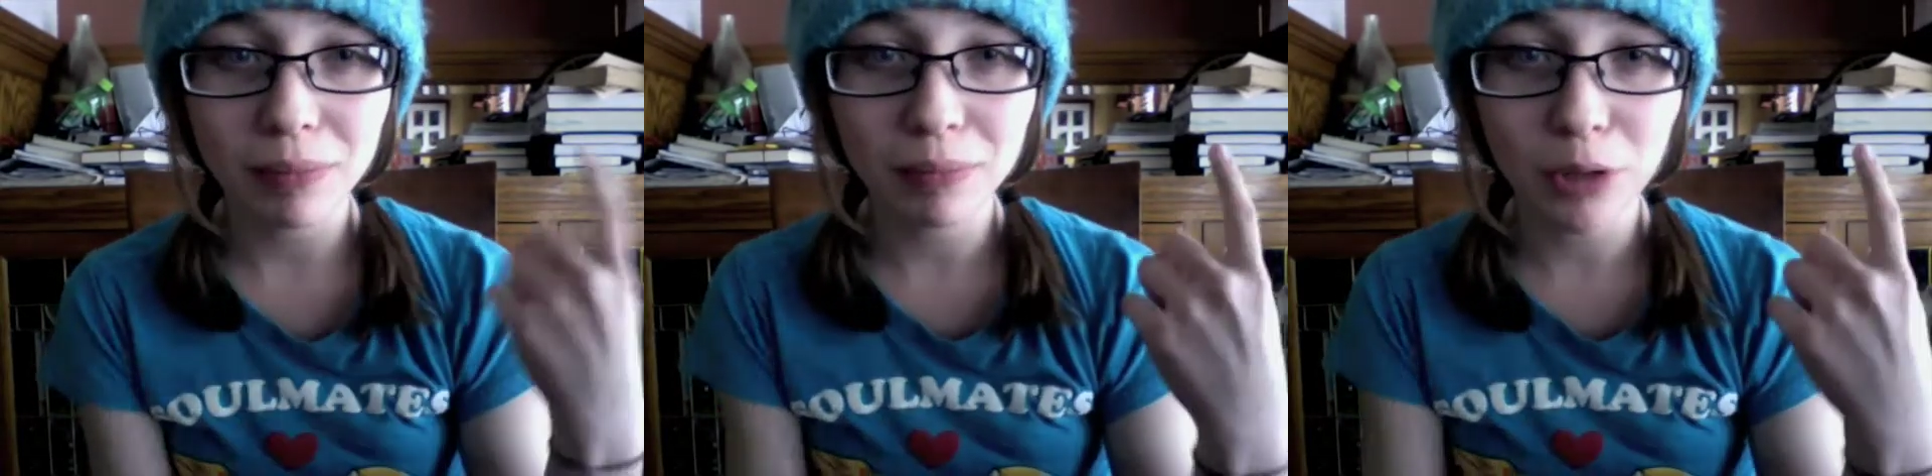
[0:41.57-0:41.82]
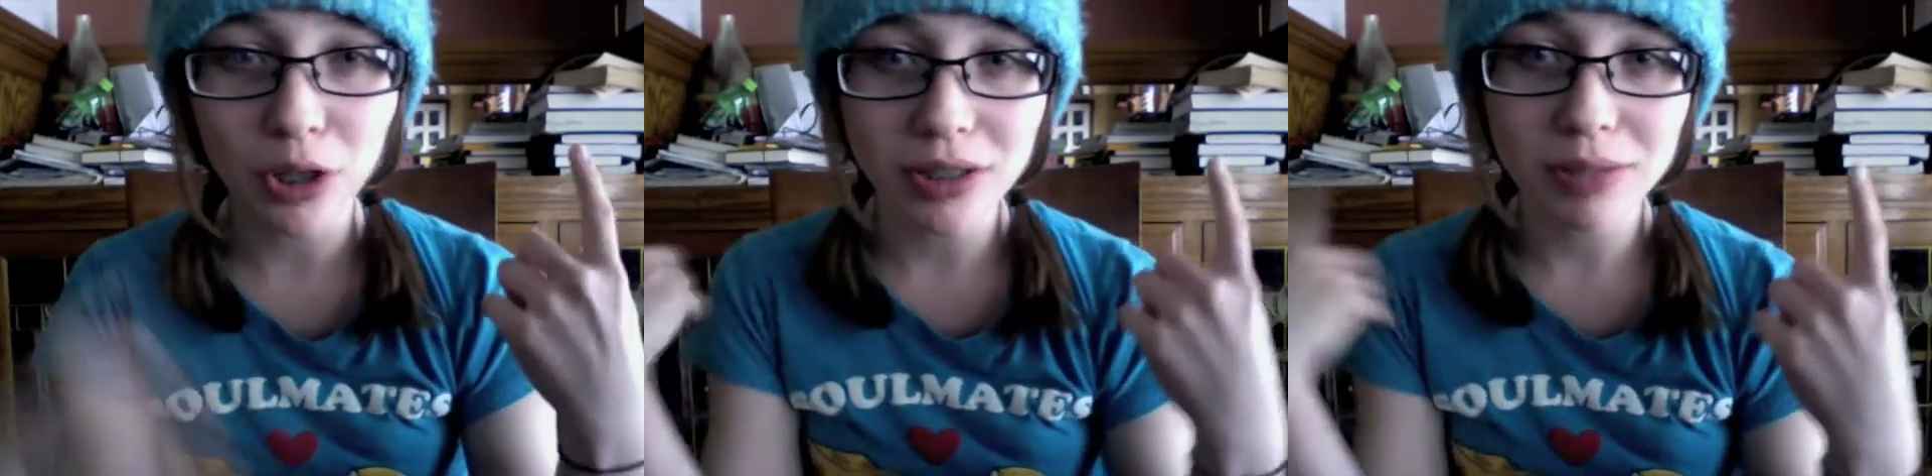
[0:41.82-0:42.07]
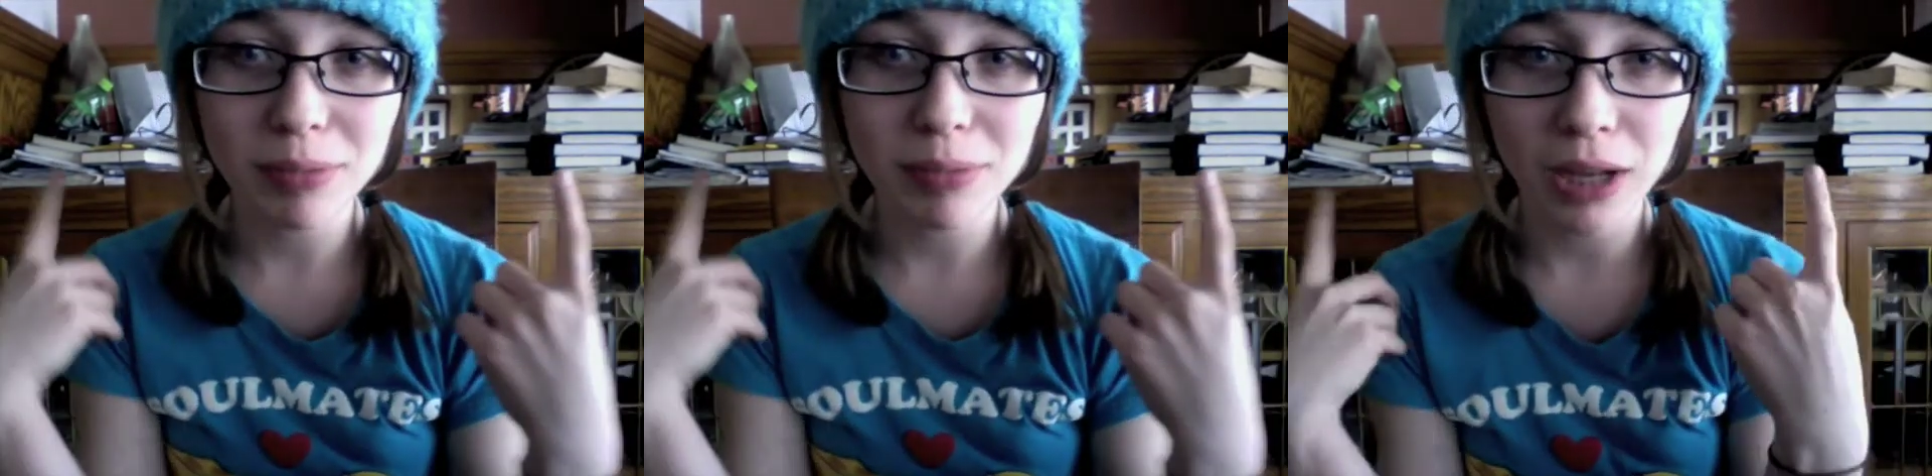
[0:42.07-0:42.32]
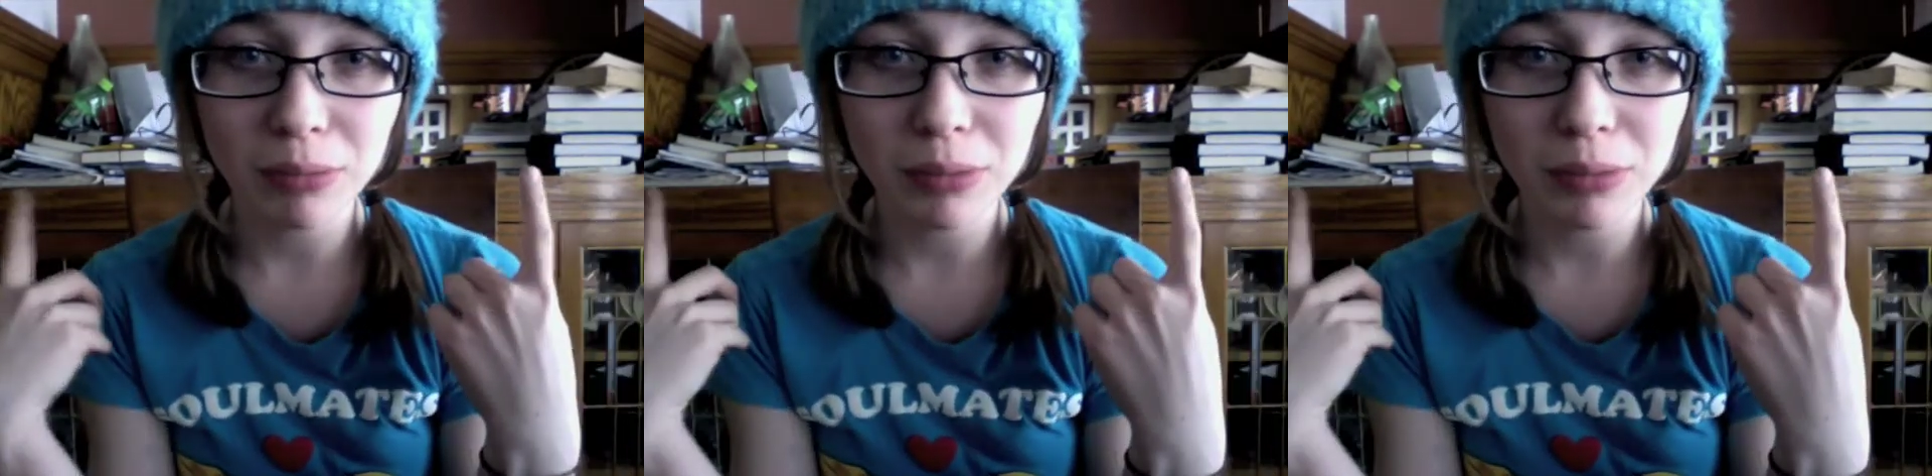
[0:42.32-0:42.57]
books
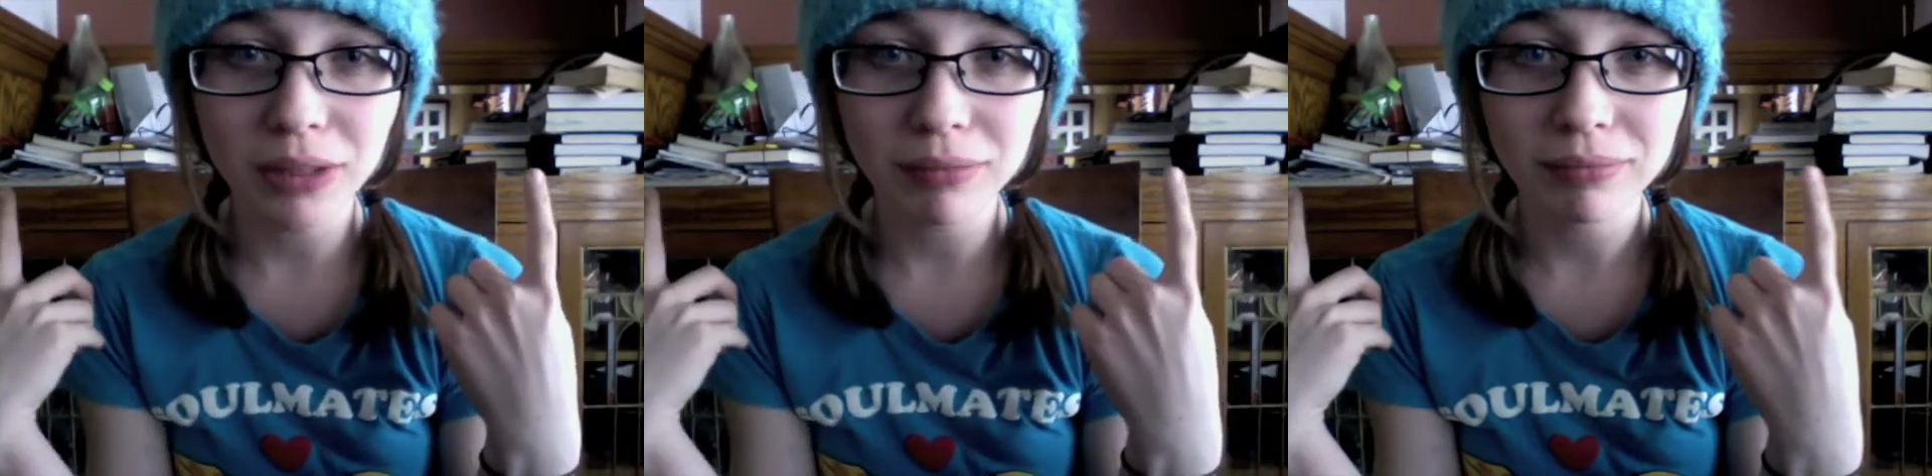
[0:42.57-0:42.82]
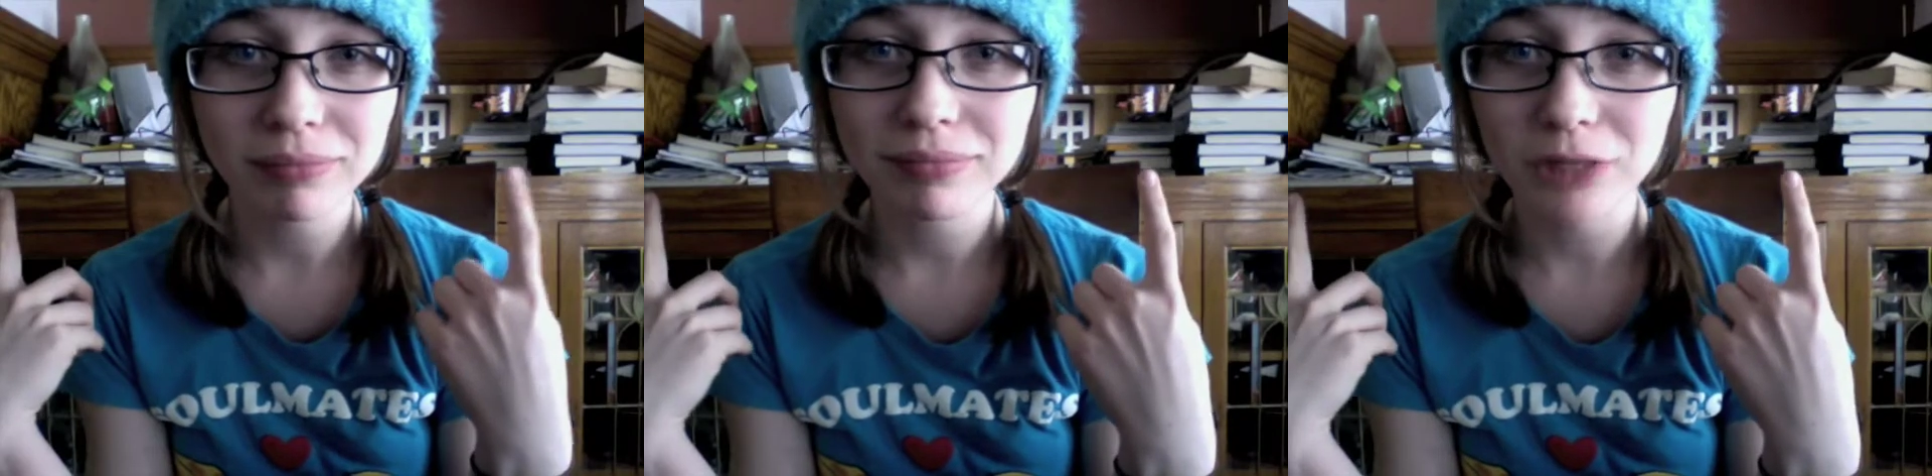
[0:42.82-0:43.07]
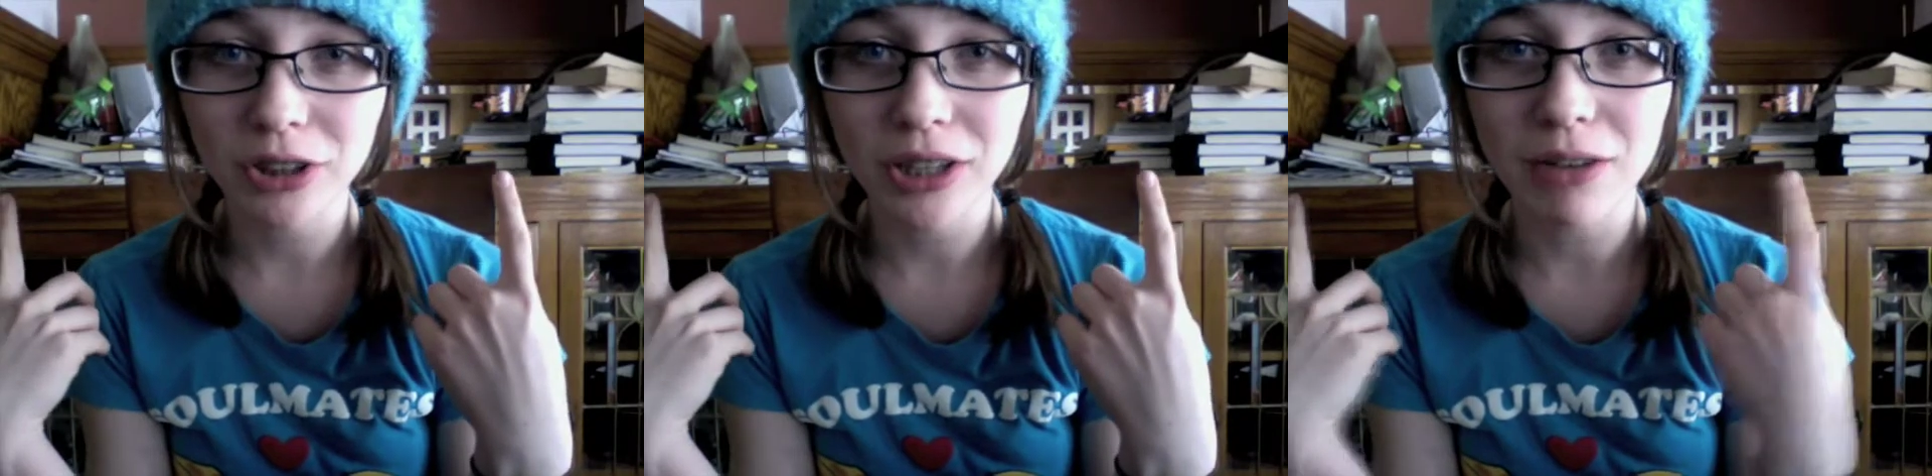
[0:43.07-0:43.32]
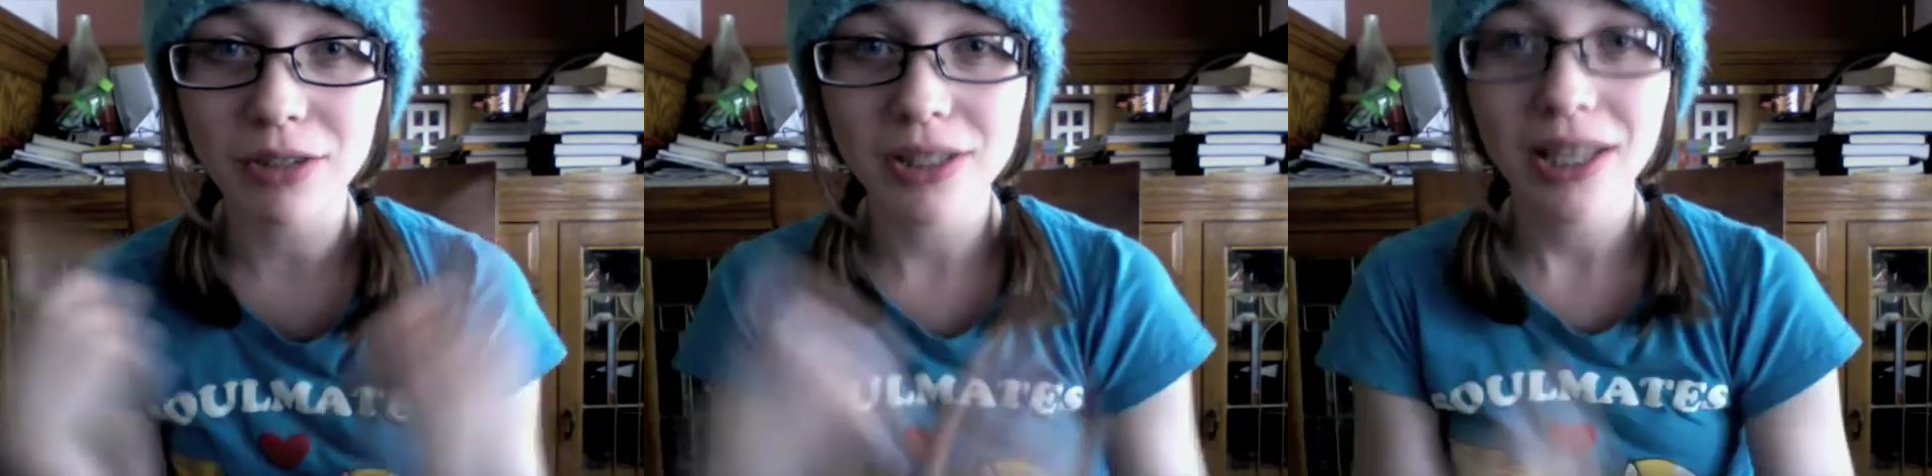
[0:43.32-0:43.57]
behind me, third
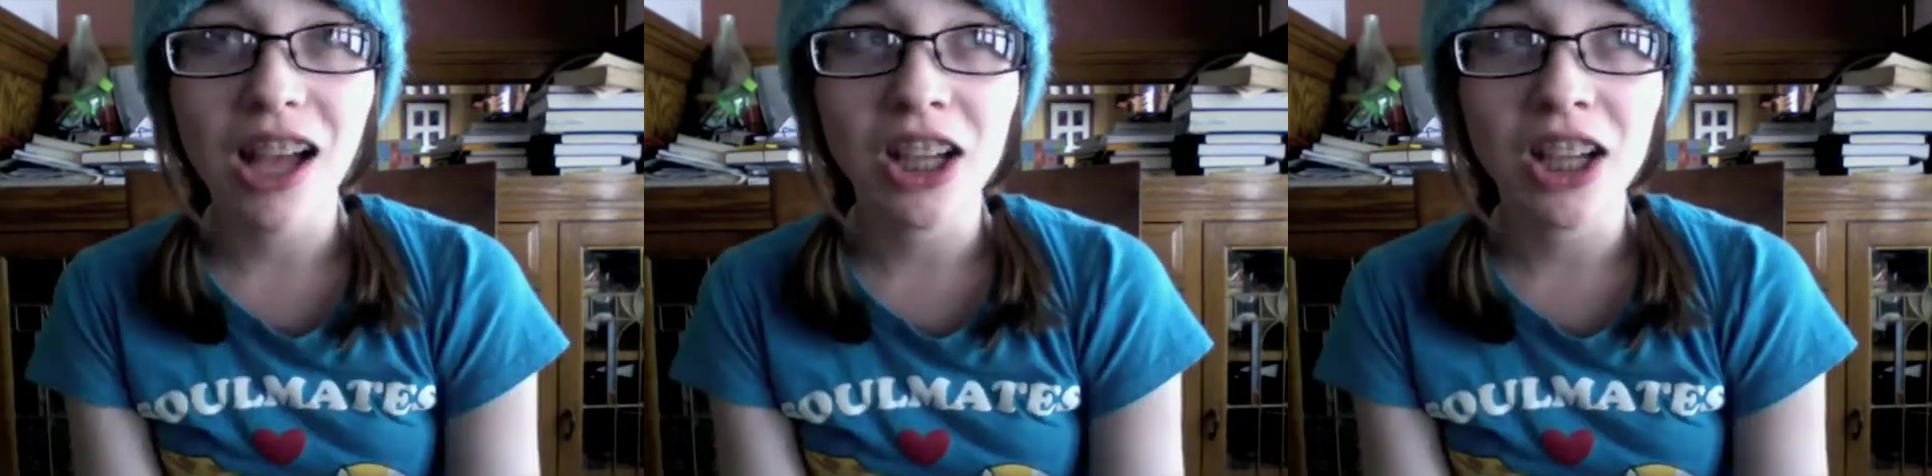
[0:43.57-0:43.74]
house.